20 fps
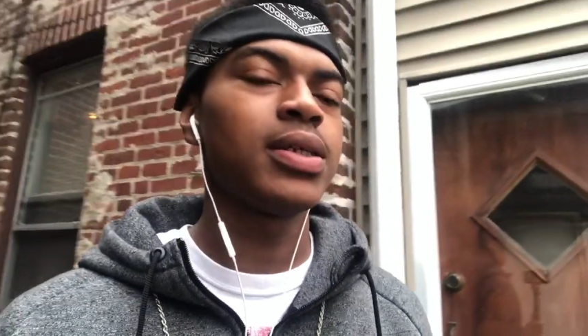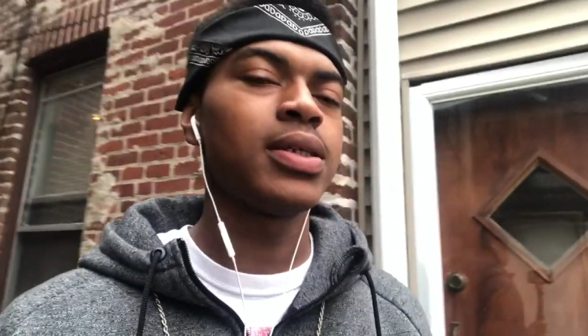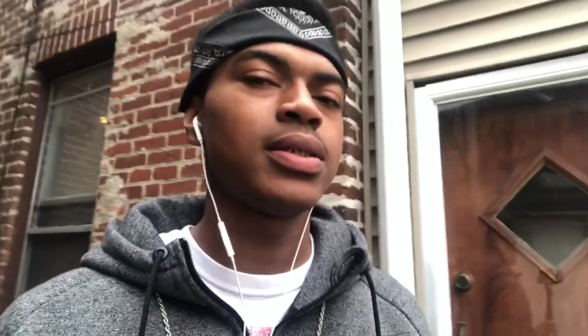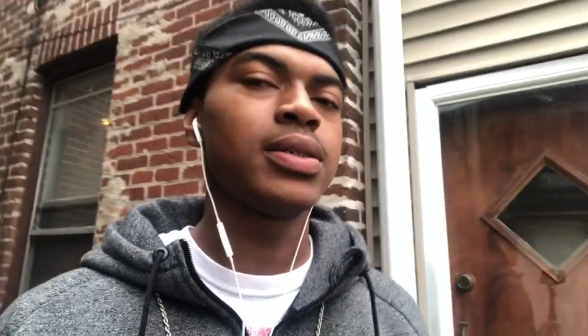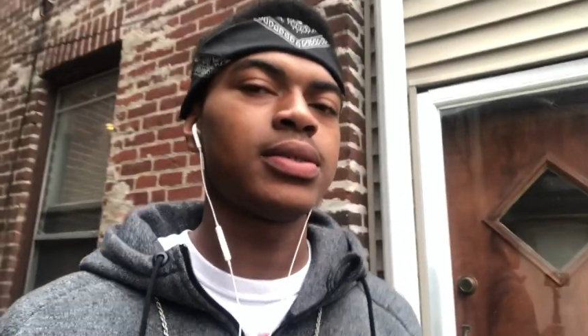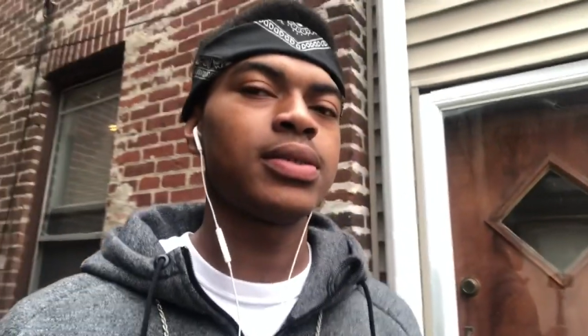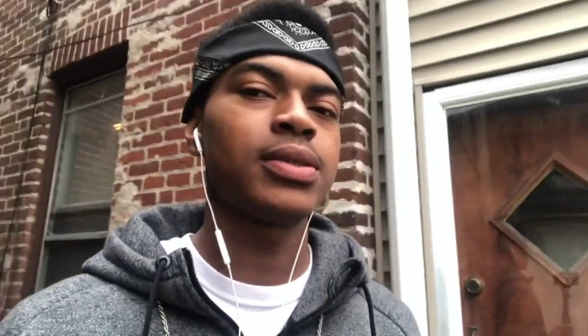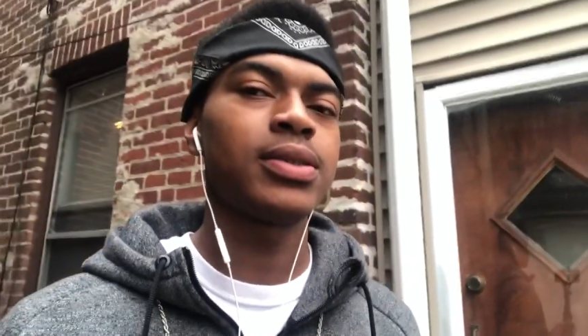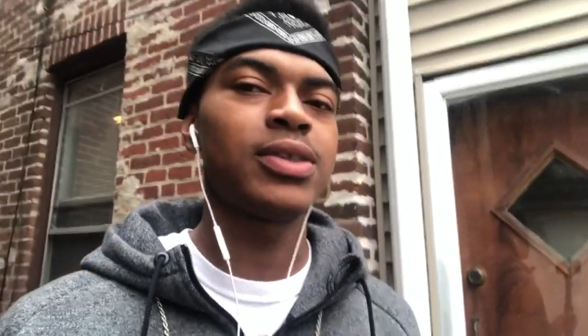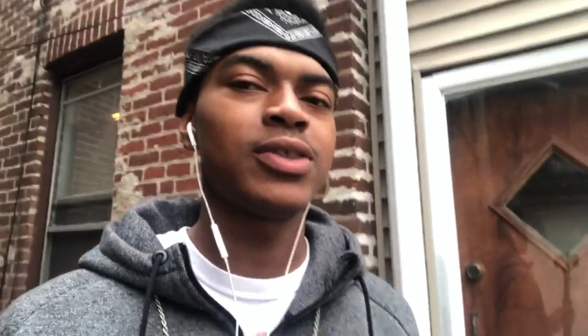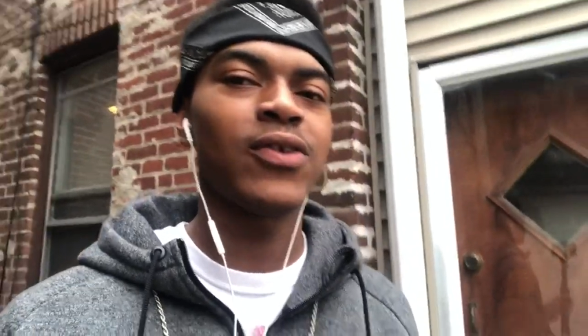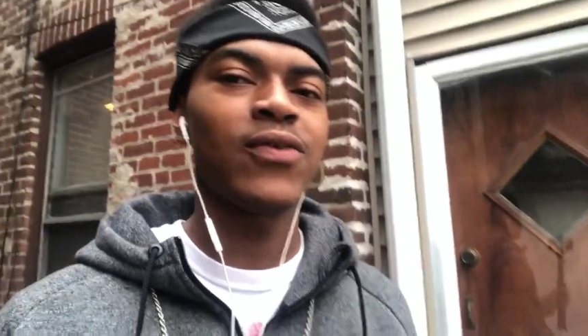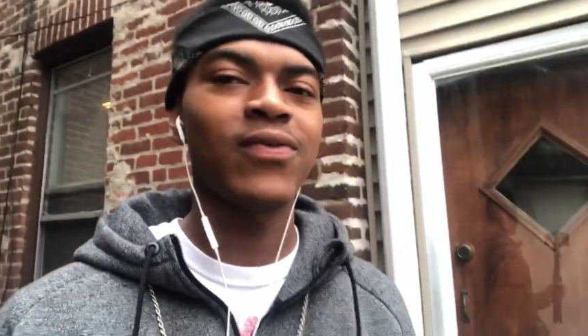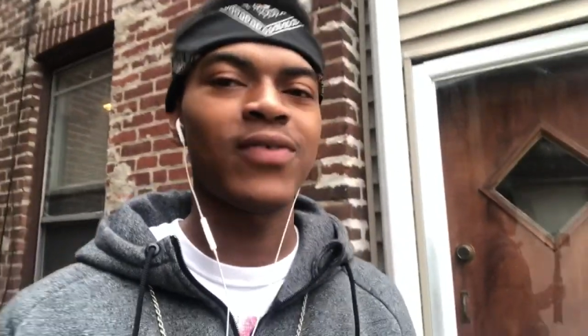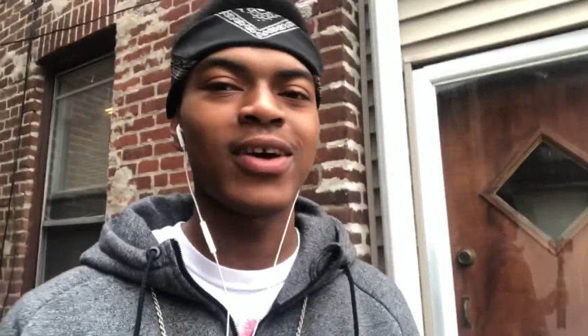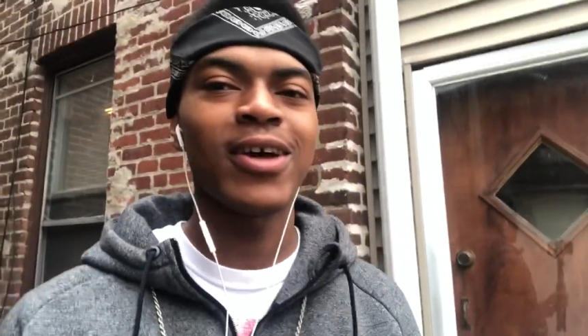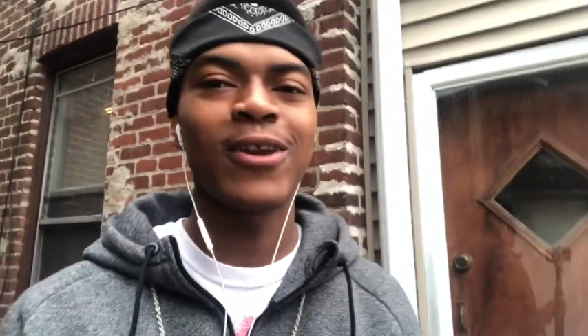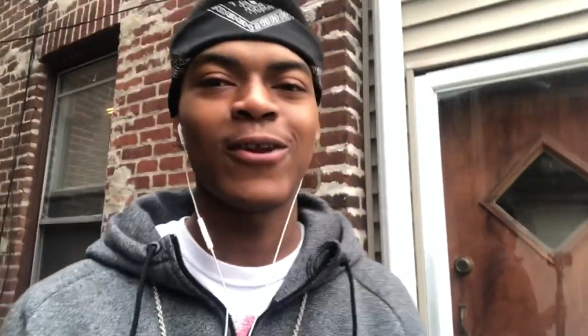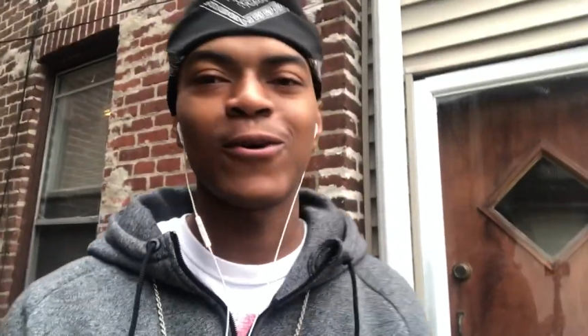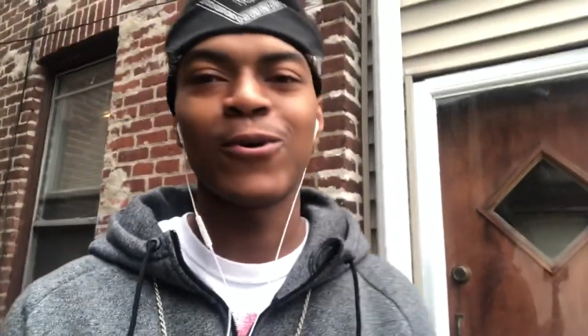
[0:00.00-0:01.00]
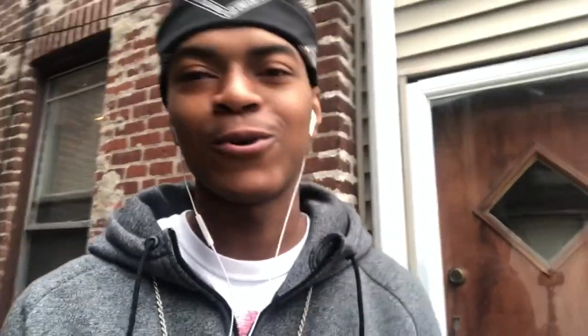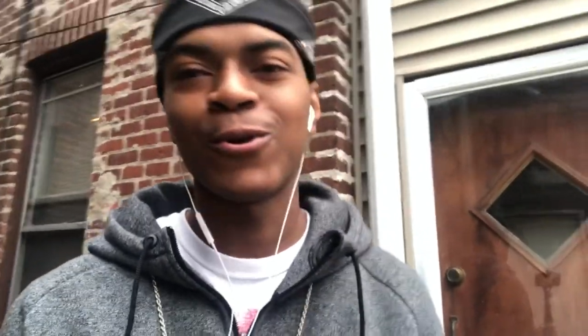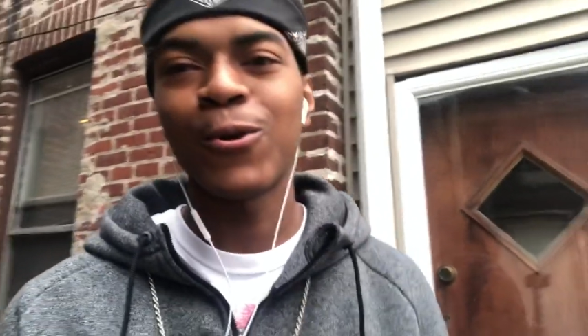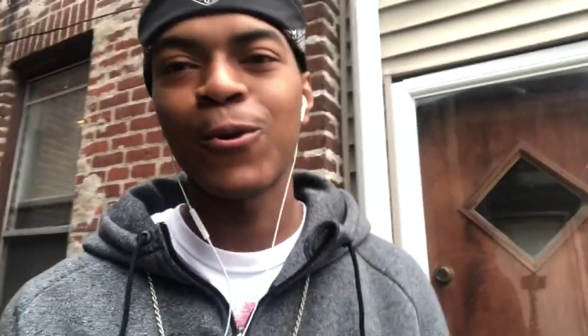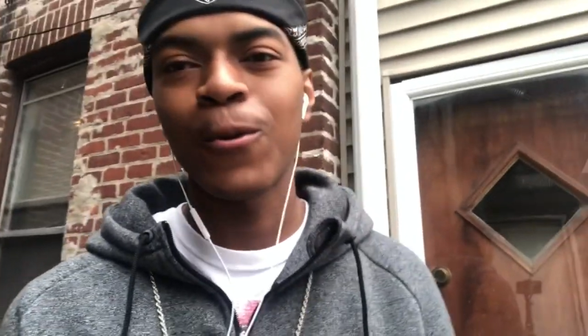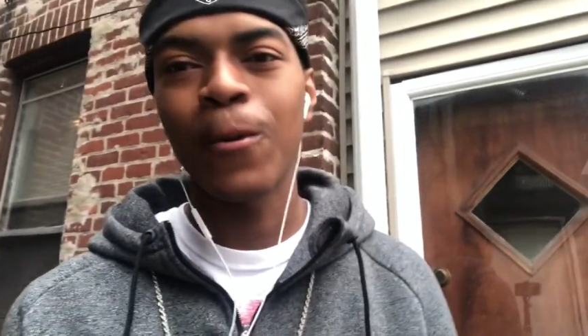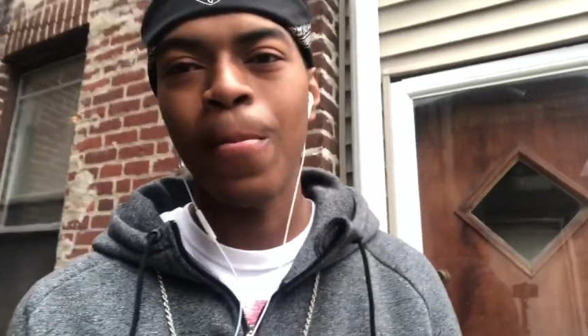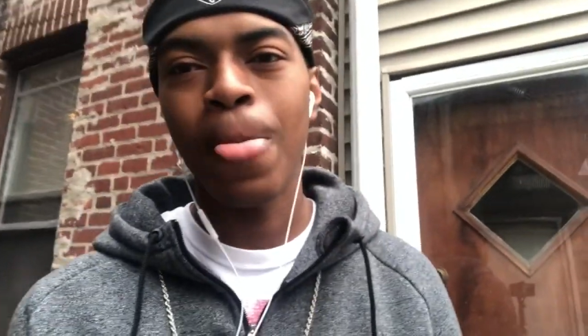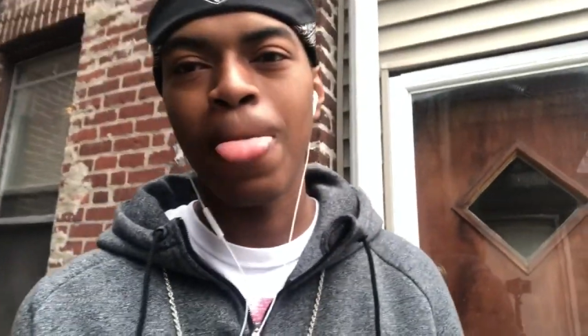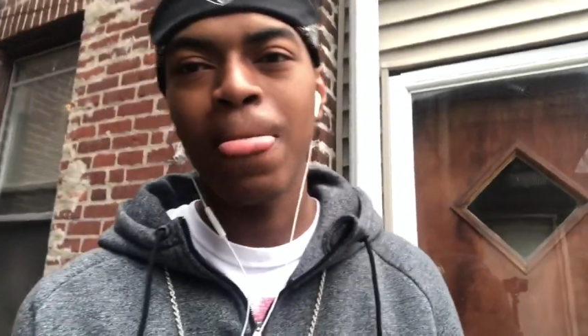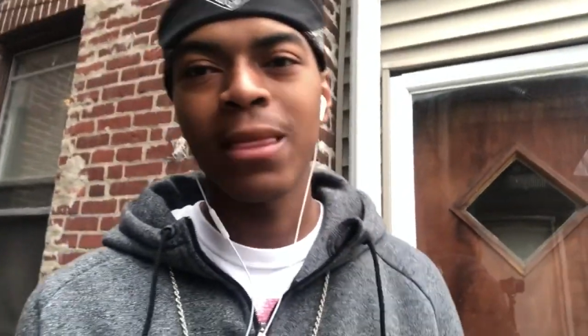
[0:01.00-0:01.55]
is. She'll find out though.